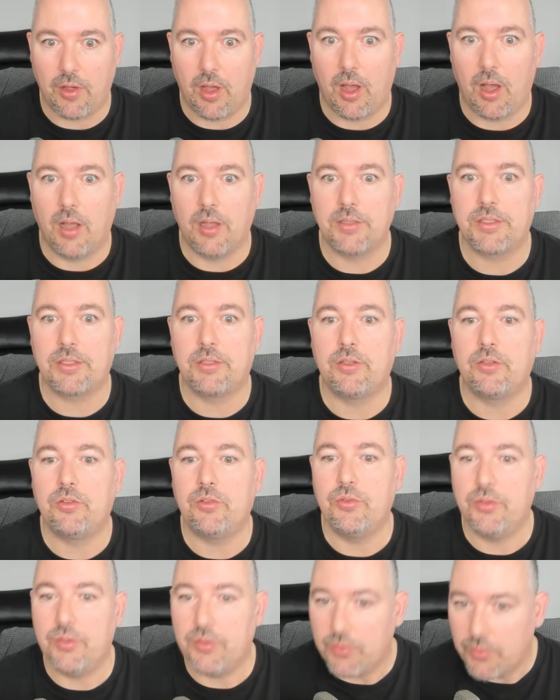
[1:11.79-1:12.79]
asked
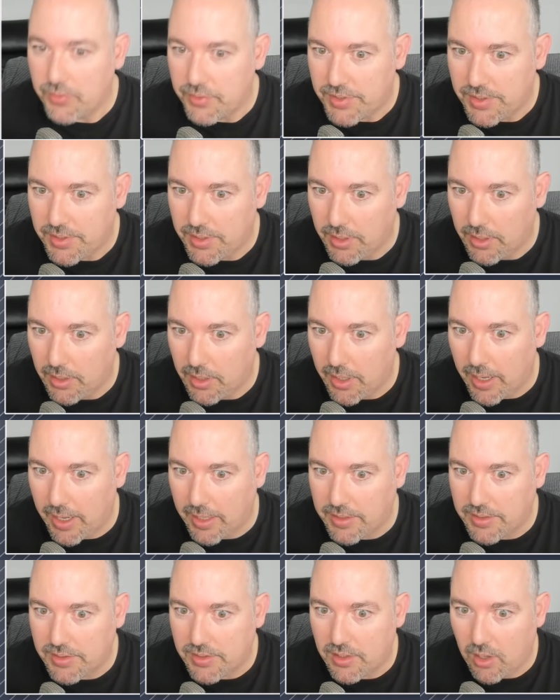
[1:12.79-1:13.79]
to use the
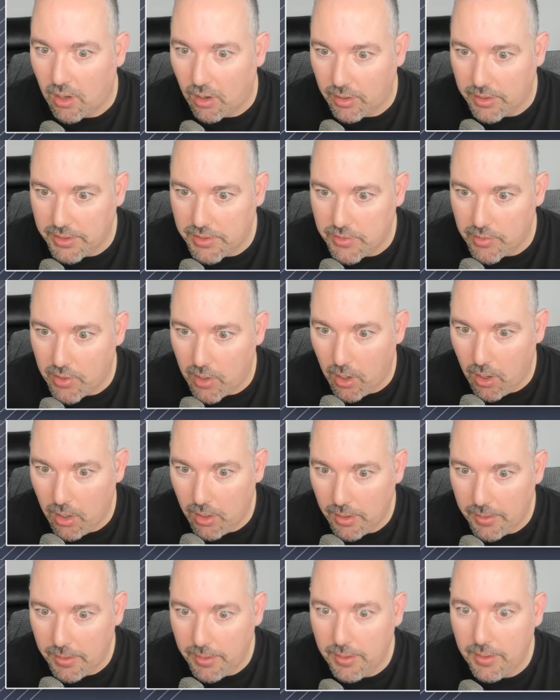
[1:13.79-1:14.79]
Excalidraw